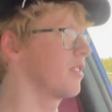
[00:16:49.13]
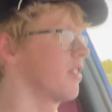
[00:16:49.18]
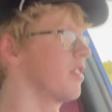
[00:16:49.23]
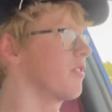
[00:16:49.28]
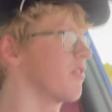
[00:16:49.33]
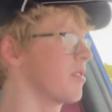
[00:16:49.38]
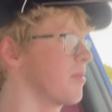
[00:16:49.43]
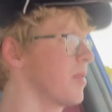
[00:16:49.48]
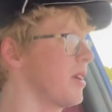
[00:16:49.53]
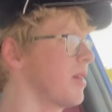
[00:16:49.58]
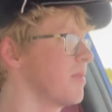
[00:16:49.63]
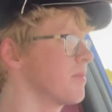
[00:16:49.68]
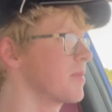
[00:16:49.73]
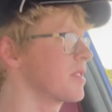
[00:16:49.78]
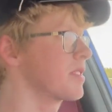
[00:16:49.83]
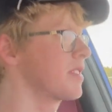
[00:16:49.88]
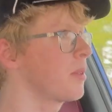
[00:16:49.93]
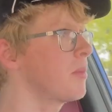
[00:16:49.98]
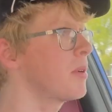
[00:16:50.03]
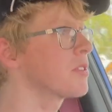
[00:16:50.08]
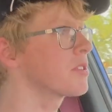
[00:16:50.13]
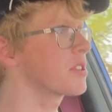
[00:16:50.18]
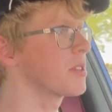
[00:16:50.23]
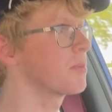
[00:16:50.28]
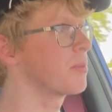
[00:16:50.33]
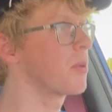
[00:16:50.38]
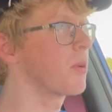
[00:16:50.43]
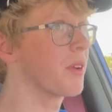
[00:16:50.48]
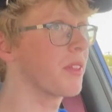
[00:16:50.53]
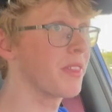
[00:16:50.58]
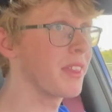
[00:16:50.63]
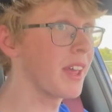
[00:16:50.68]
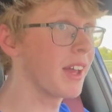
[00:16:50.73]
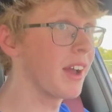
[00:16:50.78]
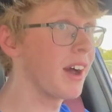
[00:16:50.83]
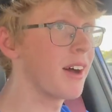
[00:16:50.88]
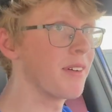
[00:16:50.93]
over bumps. The most important thing,